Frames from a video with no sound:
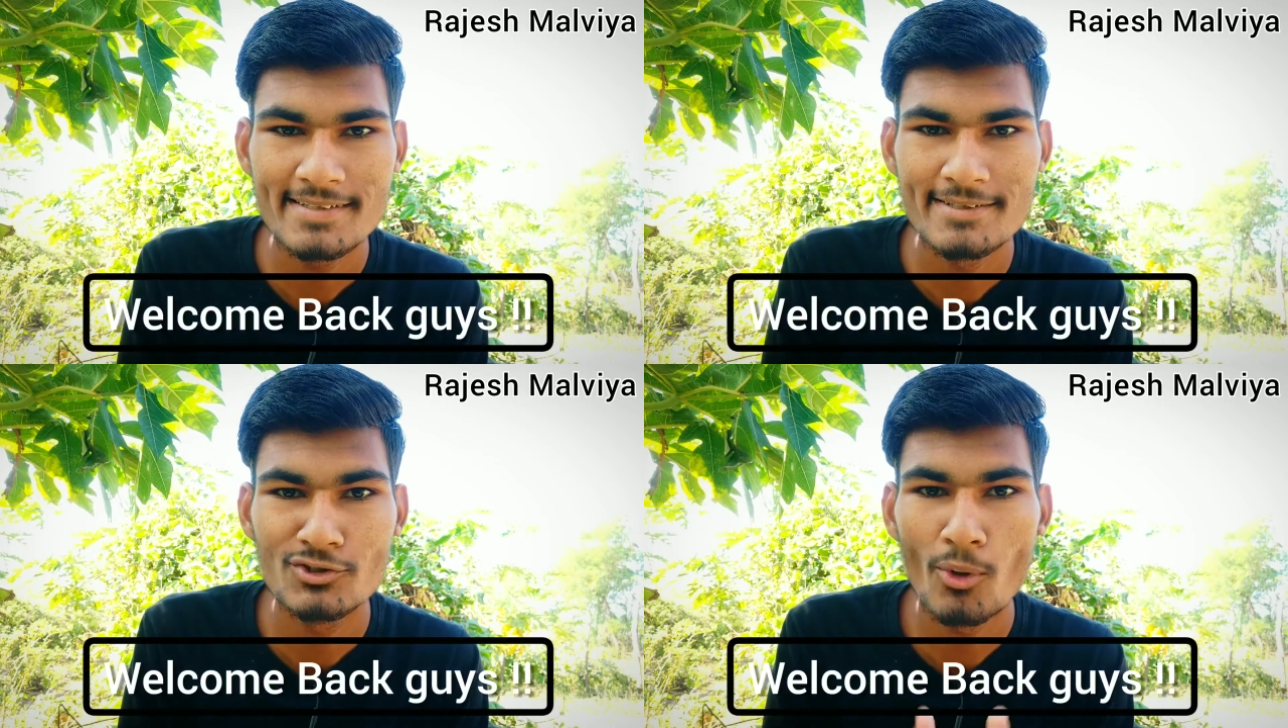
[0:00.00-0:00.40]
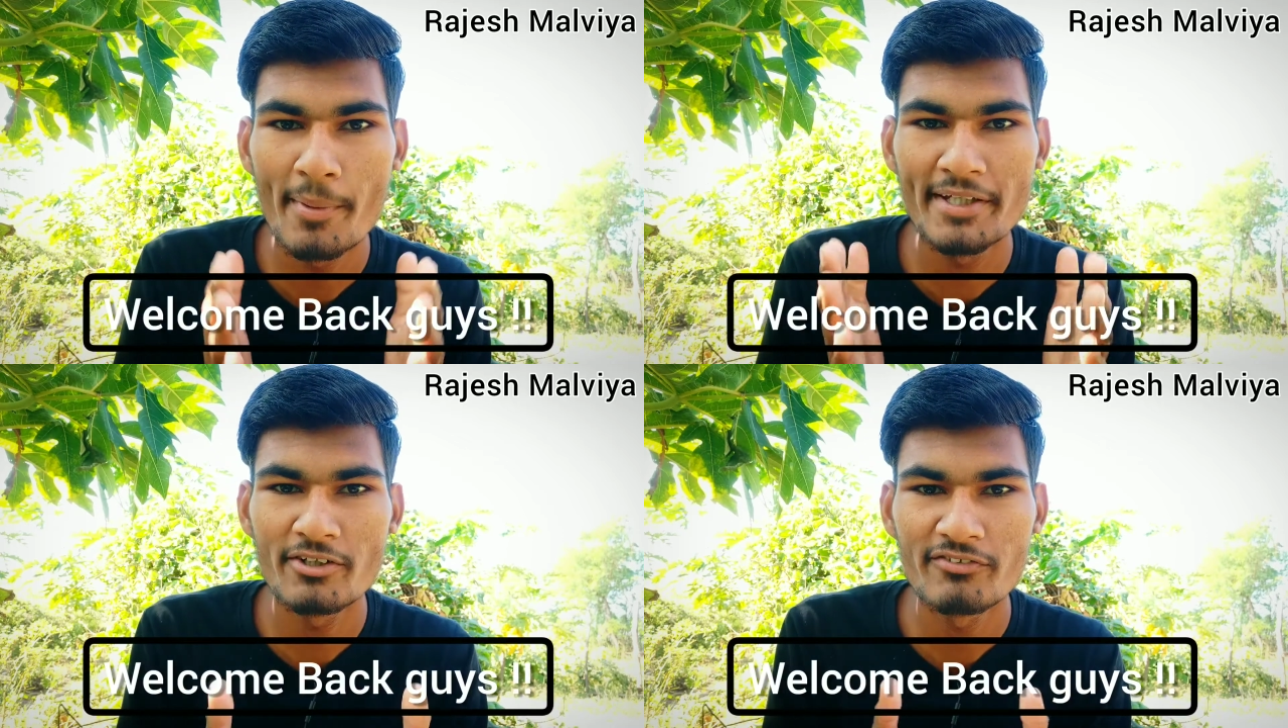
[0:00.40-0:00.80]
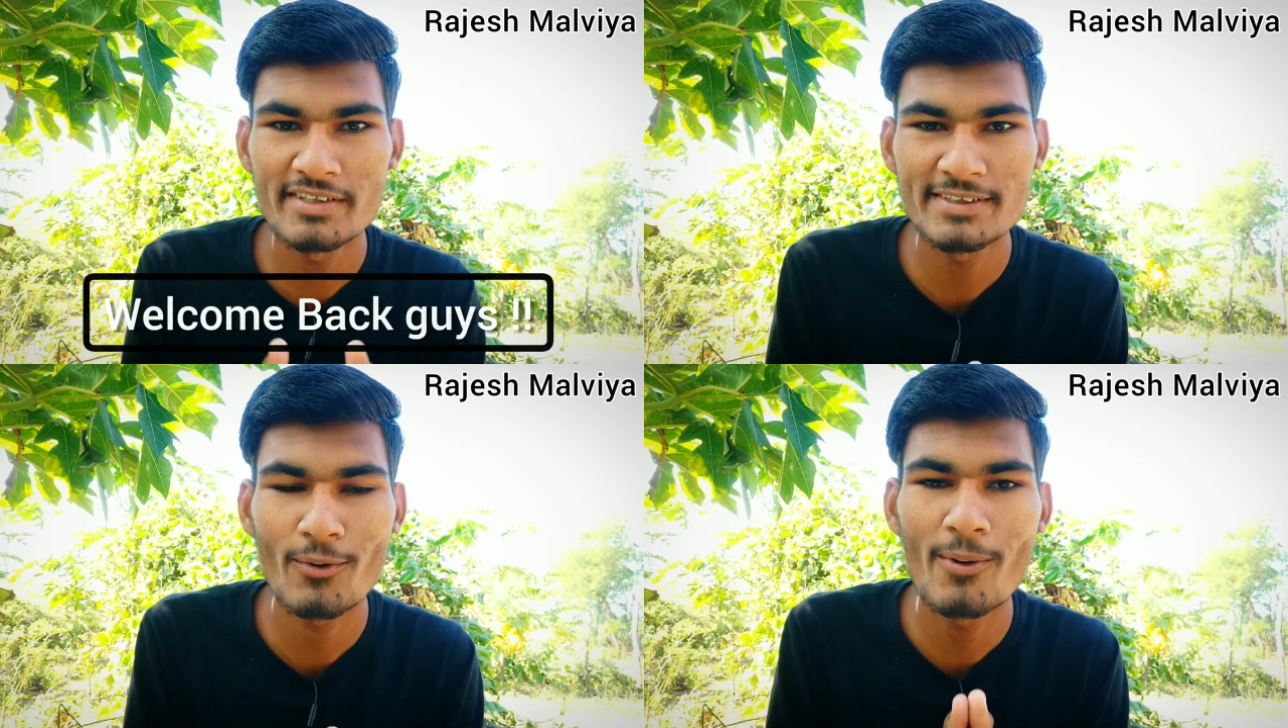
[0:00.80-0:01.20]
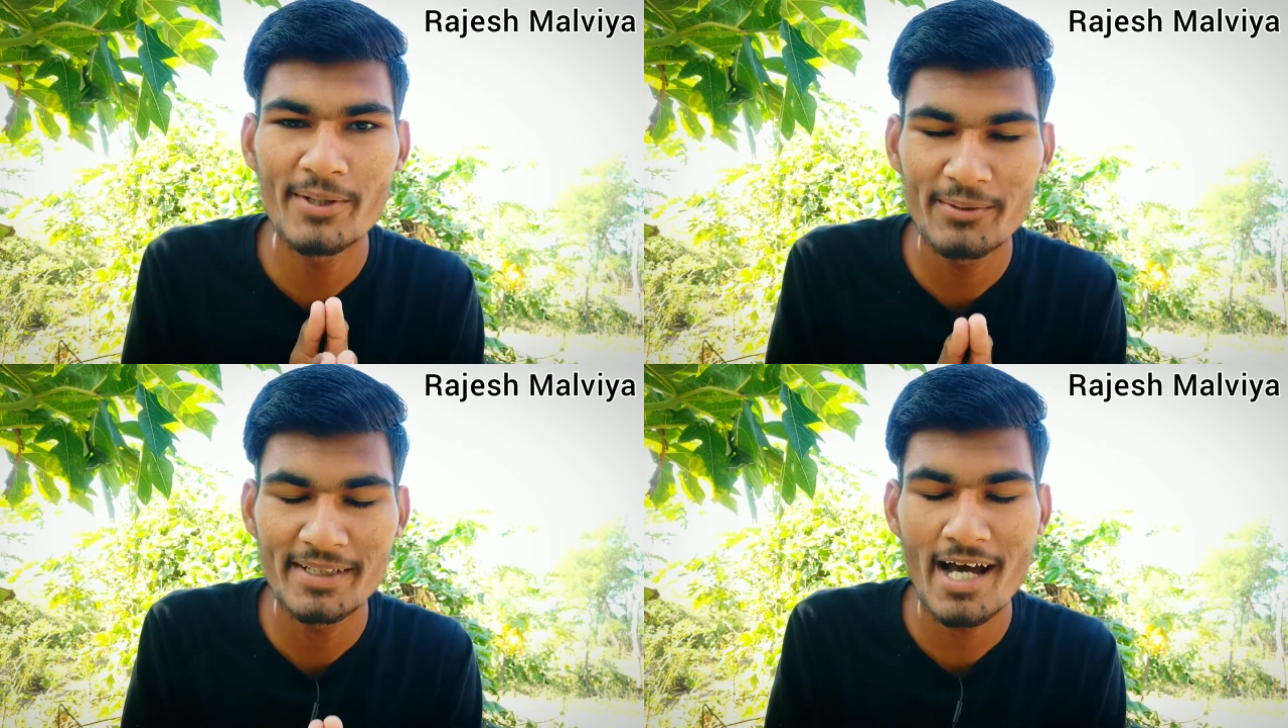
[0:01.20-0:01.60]
So many of us don't
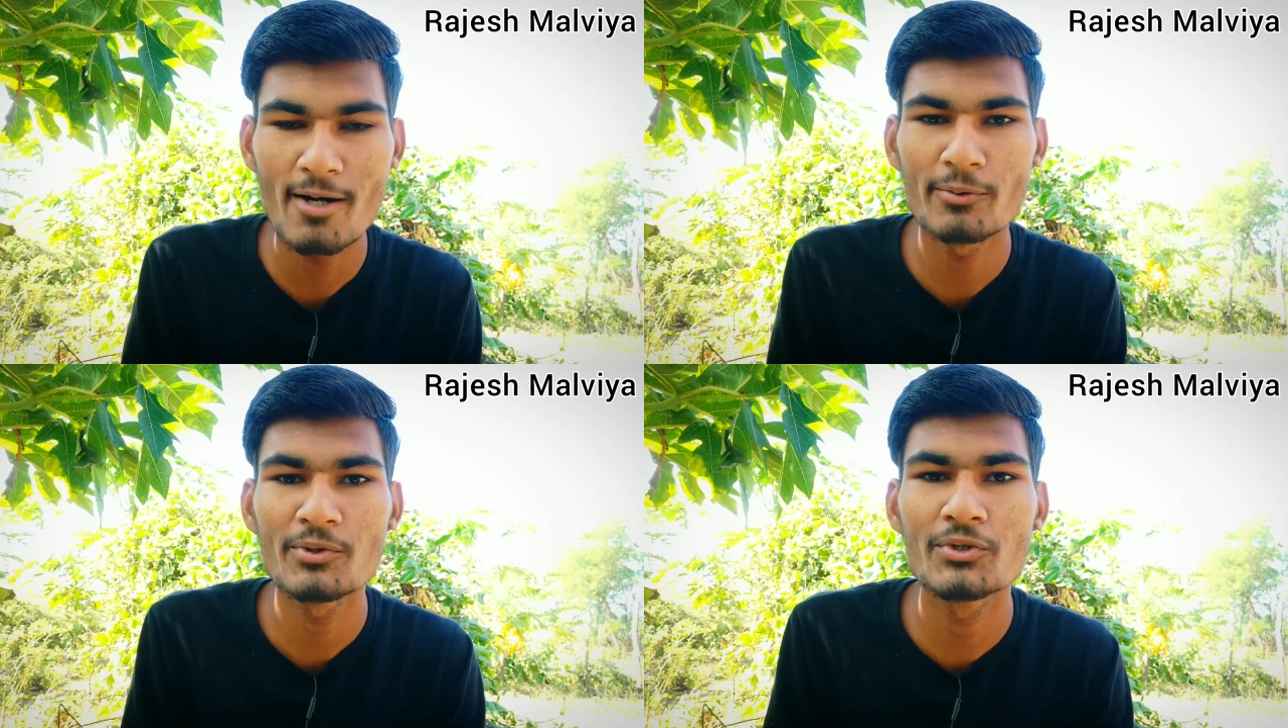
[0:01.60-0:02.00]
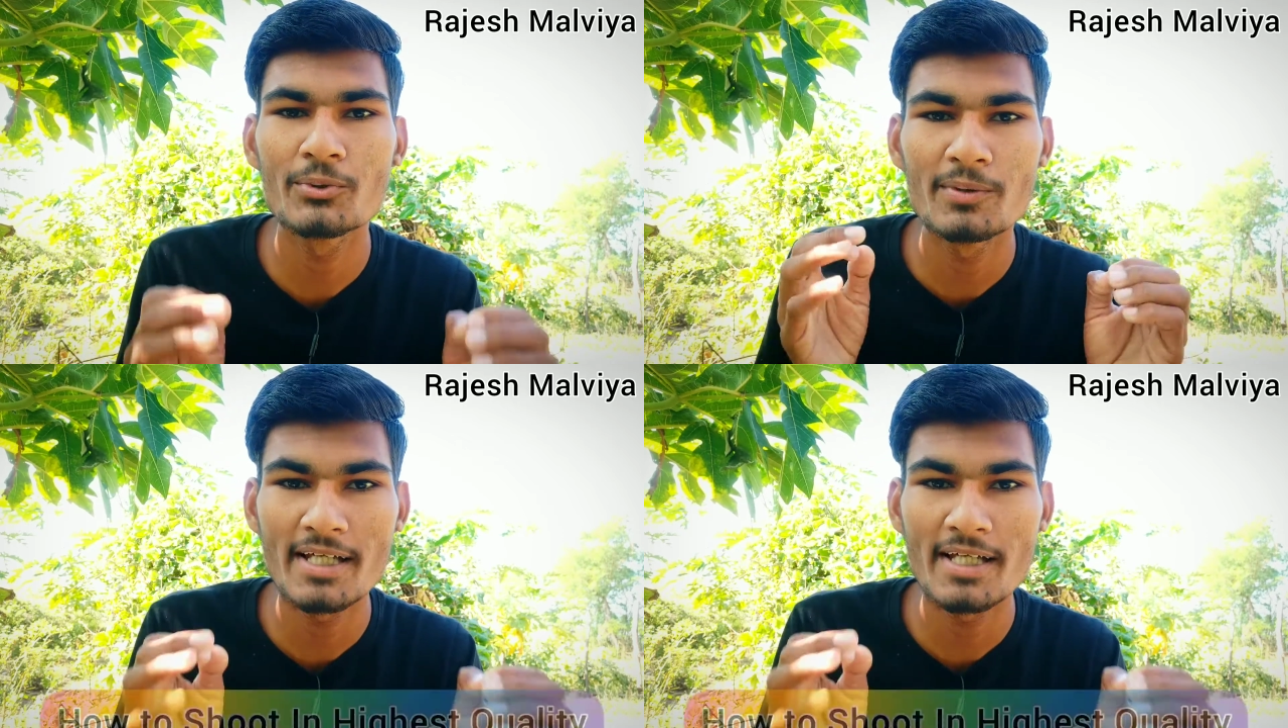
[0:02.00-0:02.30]
know that how to shoot